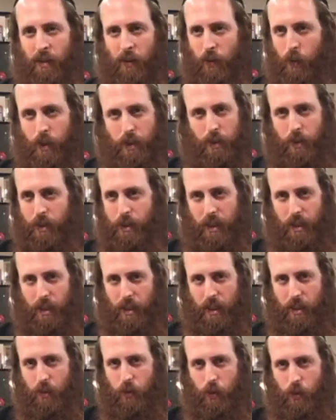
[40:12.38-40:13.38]
What do you think
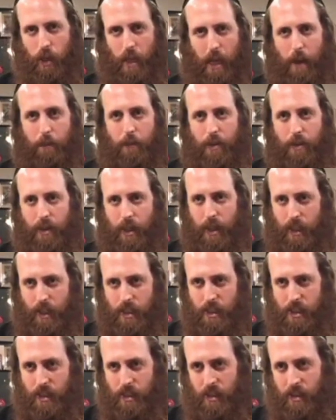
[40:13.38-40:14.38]
that will happen
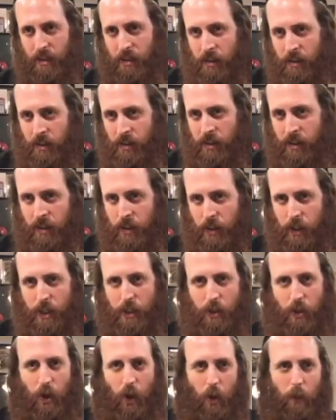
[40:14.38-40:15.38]
next? You need
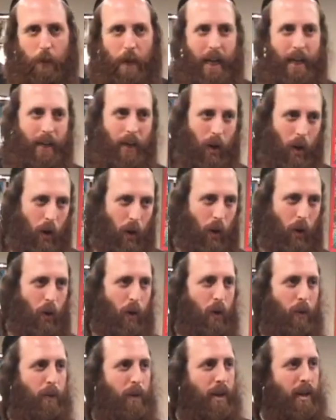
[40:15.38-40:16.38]
to go back
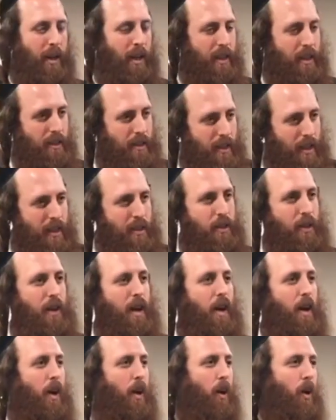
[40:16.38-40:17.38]
home and tell you,
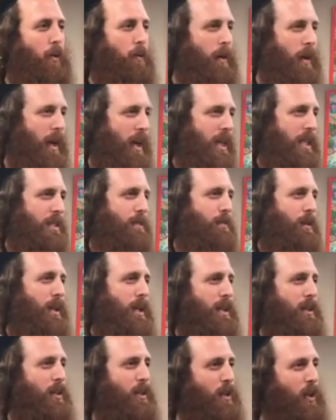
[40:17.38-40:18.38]
oh, my
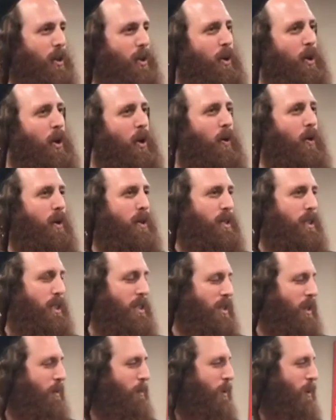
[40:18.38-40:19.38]
husband, you don't know, I
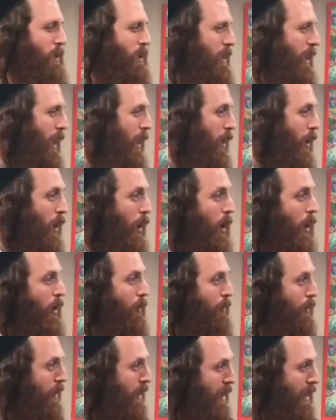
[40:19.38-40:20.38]
just saw Mashiach.
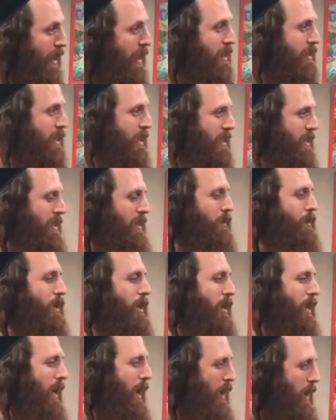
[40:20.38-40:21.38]
Oh, really?
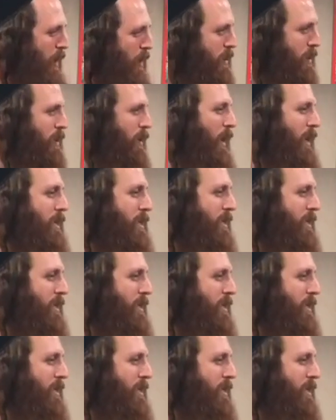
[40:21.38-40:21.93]
I